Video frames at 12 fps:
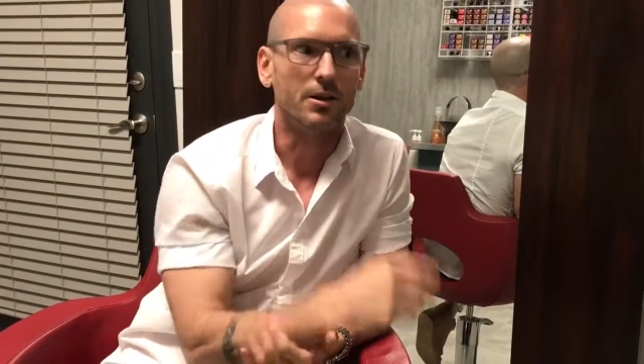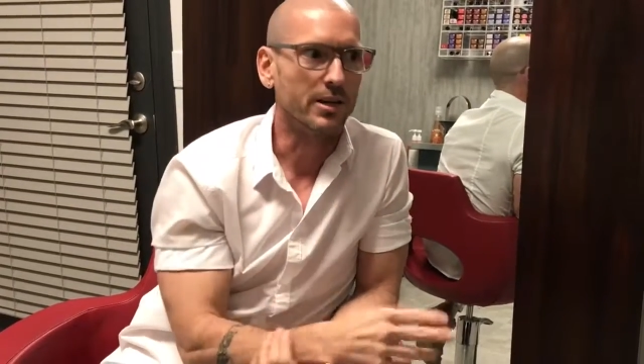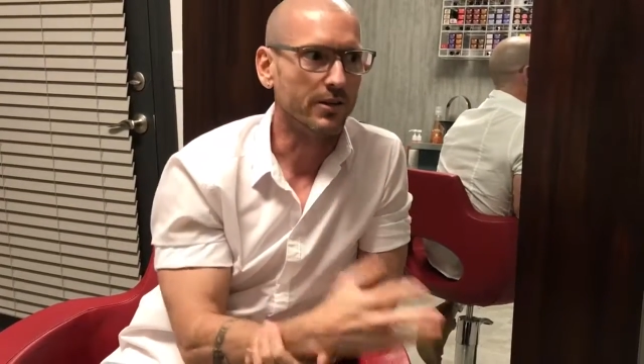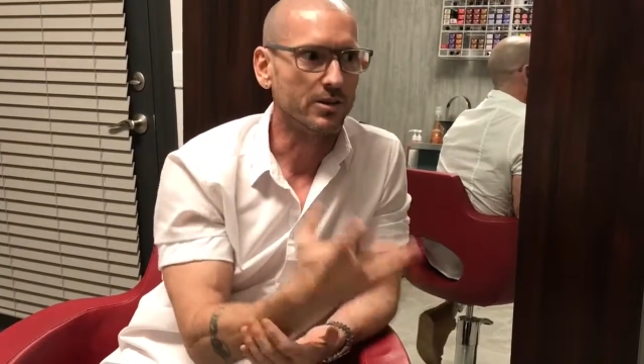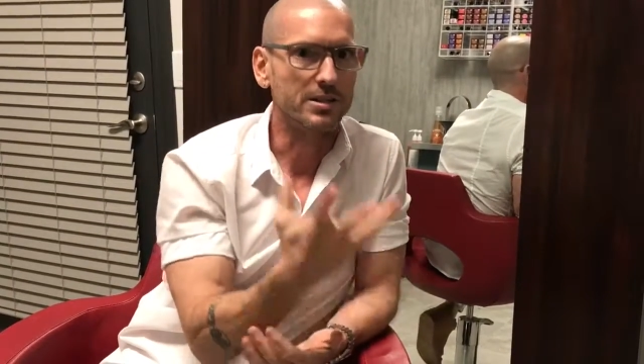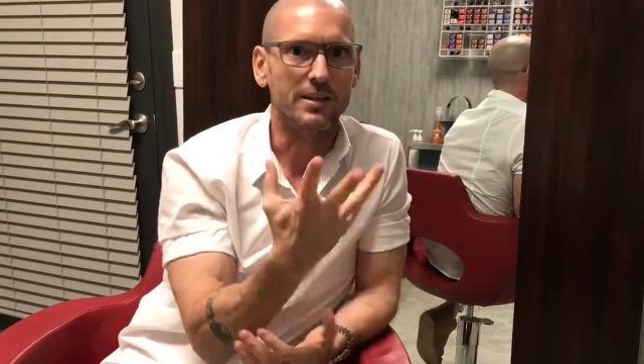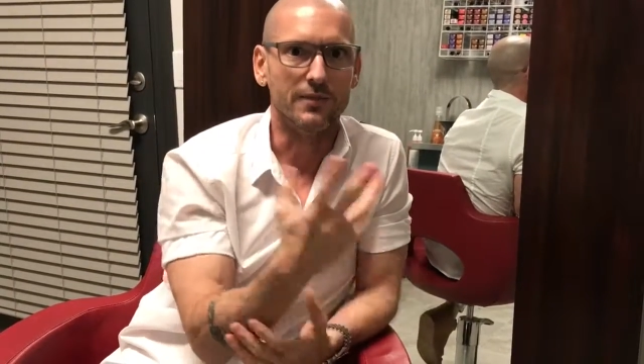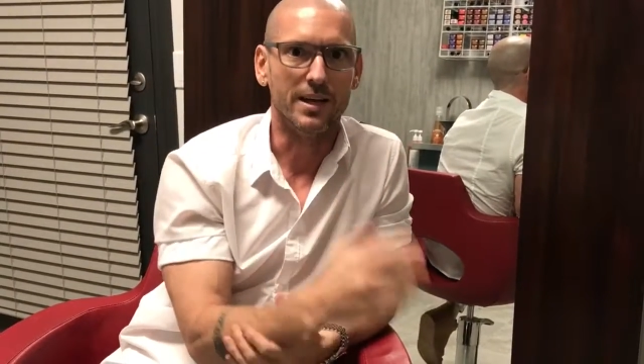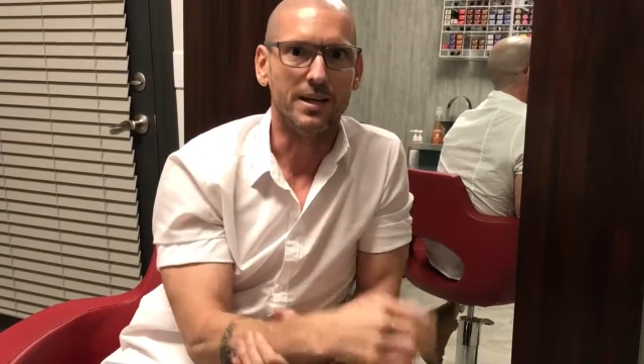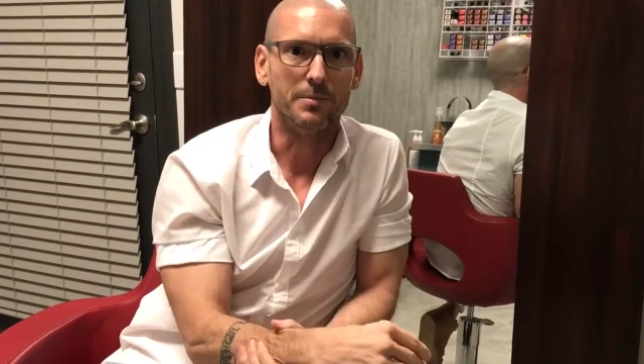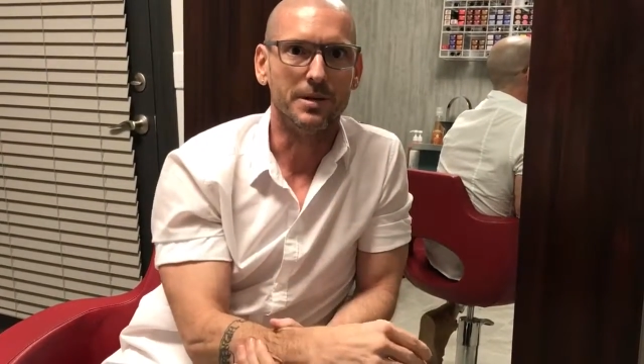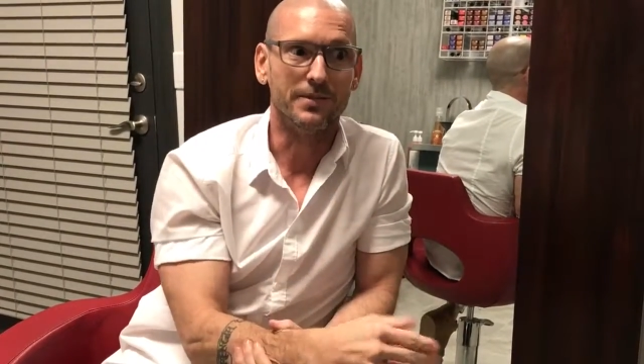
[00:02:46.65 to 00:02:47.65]
Okay, there's an
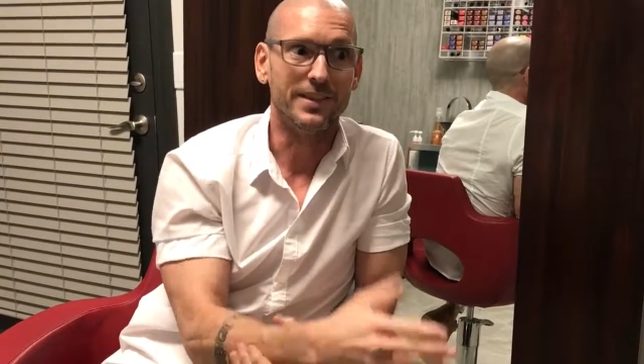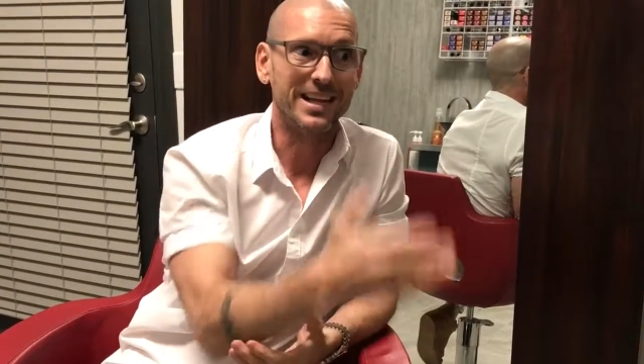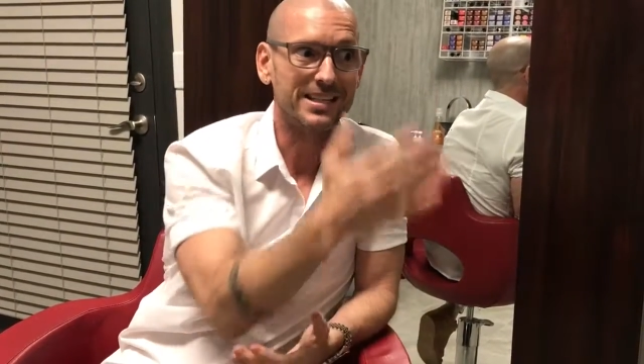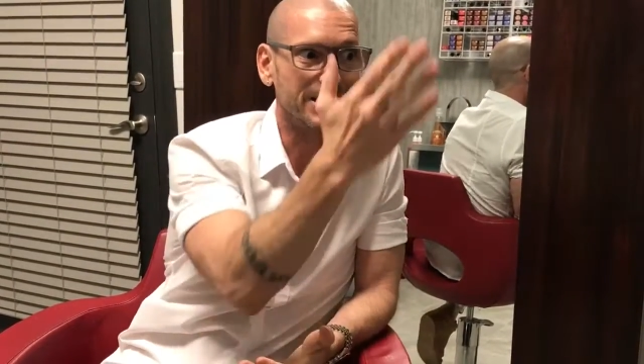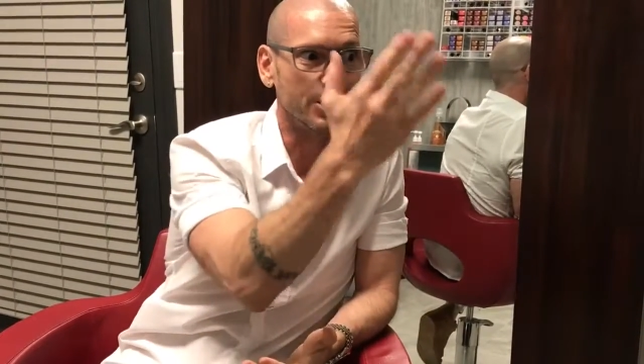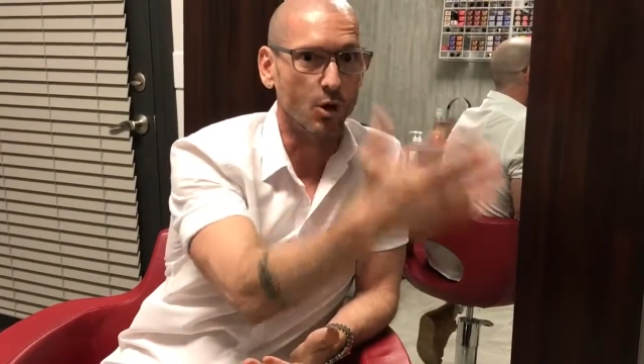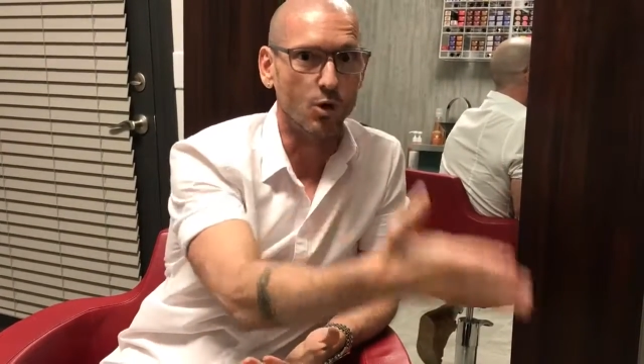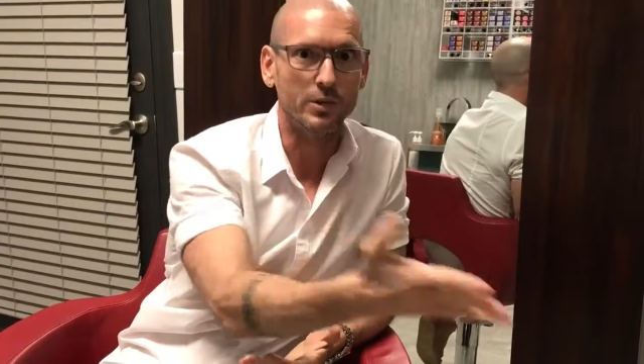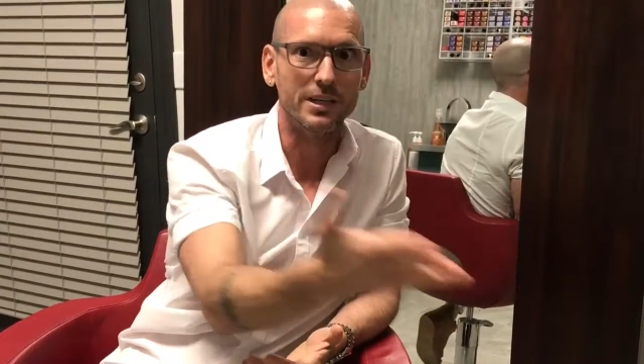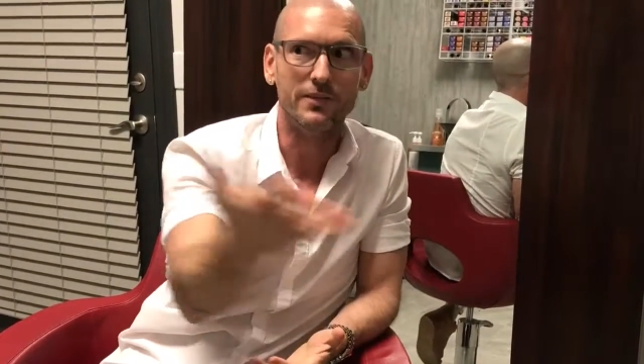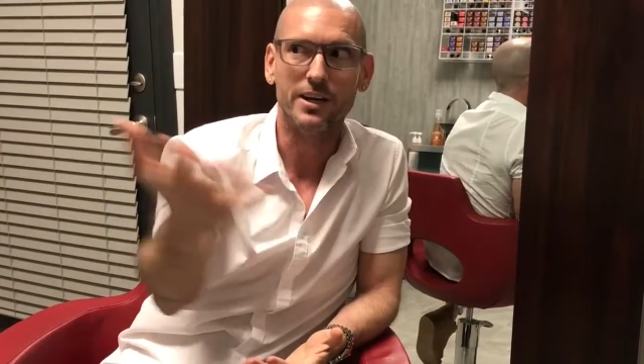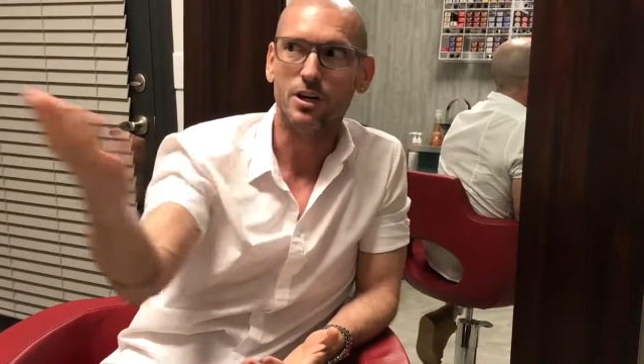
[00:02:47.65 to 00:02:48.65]
event, but that's the
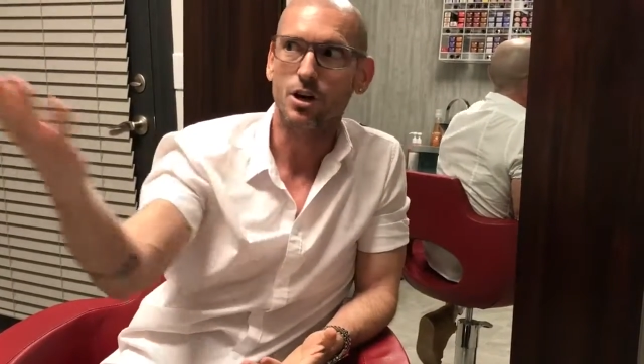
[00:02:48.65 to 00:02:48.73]
only event